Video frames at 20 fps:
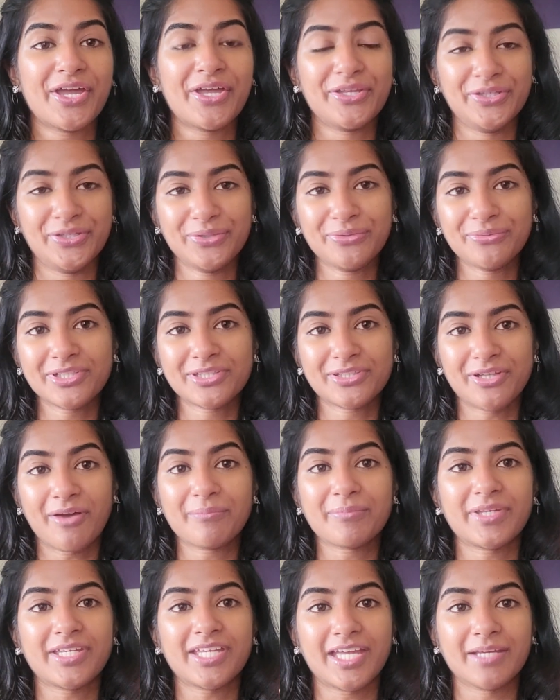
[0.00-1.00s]
you will
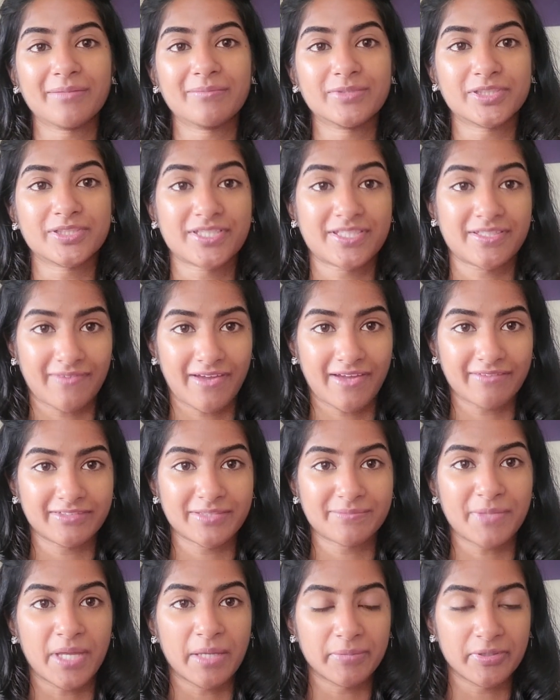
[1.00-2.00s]
not be able to survive
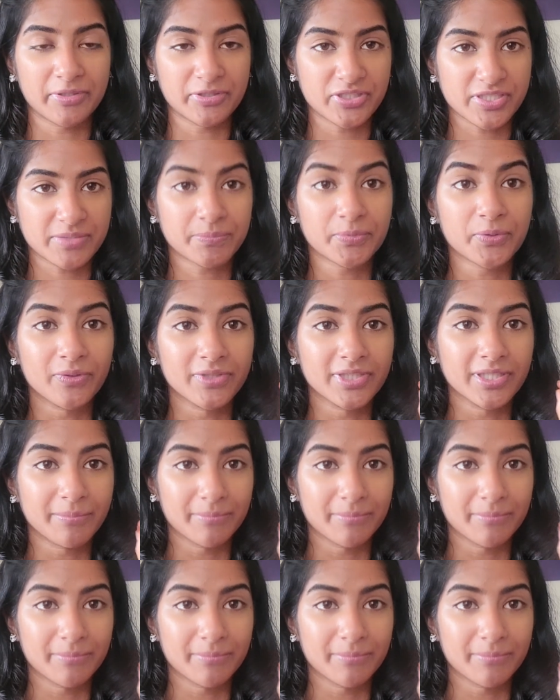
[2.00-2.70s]
this paper just purely